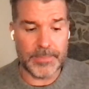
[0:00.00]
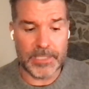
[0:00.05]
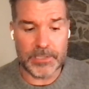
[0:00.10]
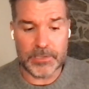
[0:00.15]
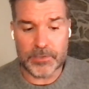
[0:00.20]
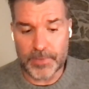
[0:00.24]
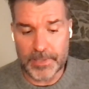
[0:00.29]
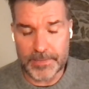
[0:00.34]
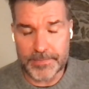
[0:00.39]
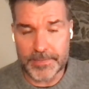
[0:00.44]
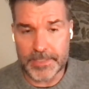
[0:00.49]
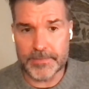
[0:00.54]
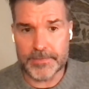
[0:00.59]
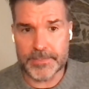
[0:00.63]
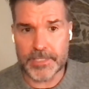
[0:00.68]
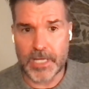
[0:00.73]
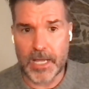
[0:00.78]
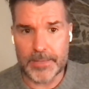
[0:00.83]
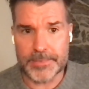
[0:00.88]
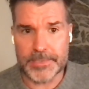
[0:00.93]
about
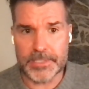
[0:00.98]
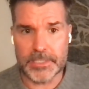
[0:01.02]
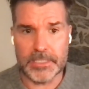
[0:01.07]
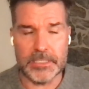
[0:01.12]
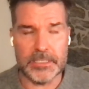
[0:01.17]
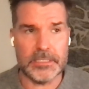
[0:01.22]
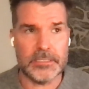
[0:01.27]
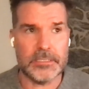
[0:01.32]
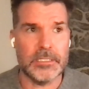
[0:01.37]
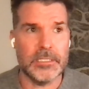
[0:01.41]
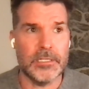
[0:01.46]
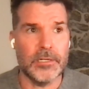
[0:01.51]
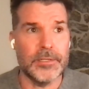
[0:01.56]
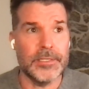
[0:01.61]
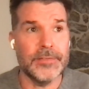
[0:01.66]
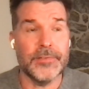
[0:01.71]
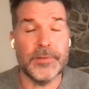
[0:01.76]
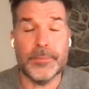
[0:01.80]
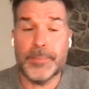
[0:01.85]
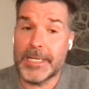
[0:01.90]
derivatives, options,
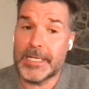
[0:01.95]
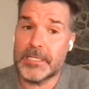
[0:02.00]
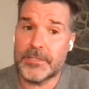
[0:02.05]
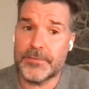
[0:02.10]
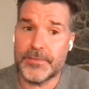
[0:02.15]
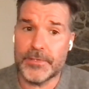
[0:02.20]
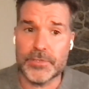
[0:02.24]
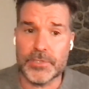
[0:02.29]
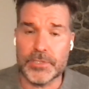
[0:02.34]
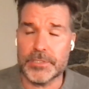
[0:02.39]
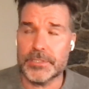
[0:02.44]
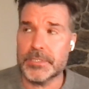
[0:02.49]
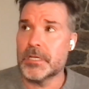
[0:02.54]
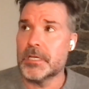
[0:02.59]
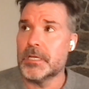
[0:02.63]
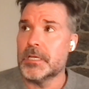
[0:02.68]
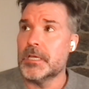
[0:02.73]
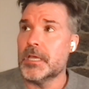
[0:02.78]
even managed futures,